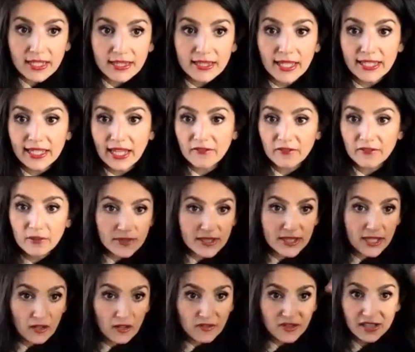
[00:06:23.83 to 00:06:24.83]
They gave
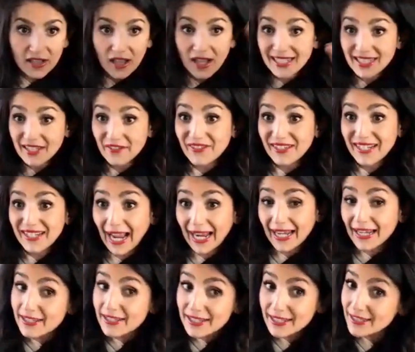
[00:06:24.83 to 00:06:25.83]
themselves lots of
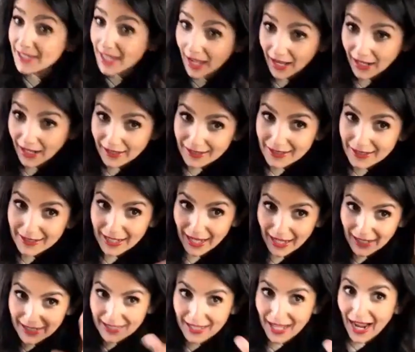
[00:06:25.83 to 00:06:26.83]
9s and 10s,
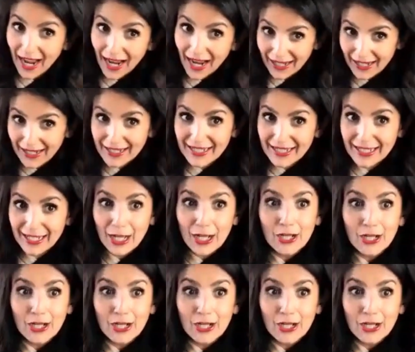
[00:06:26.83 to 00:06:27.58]
10's the highest.